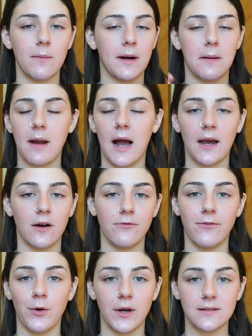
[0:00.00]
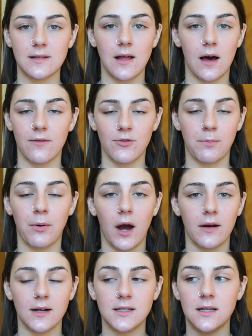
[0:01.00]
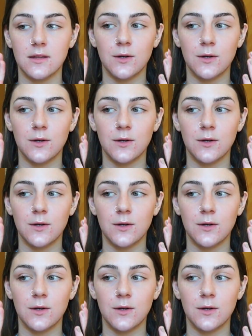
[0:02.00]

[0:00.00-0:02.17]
but I'm not gonna focus a lot of the product in